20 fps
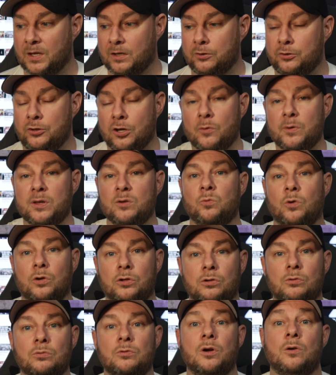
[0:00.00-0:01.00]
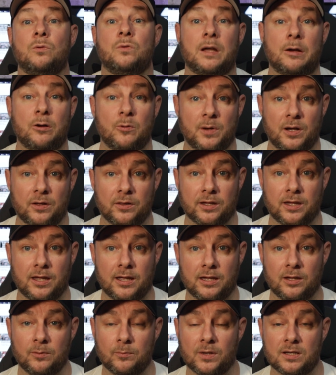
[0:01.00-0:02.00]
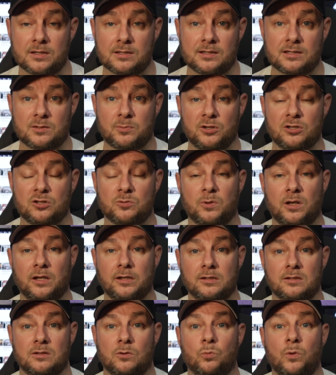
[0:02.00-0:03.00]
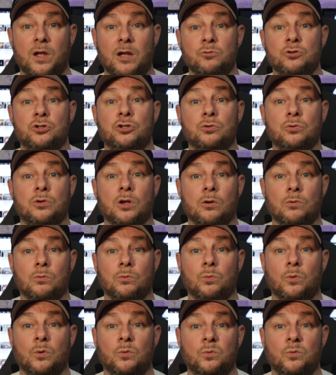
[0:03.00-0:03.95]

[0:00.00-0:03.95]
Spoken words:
knowing what you know now about the game as experienced players. Where would you go?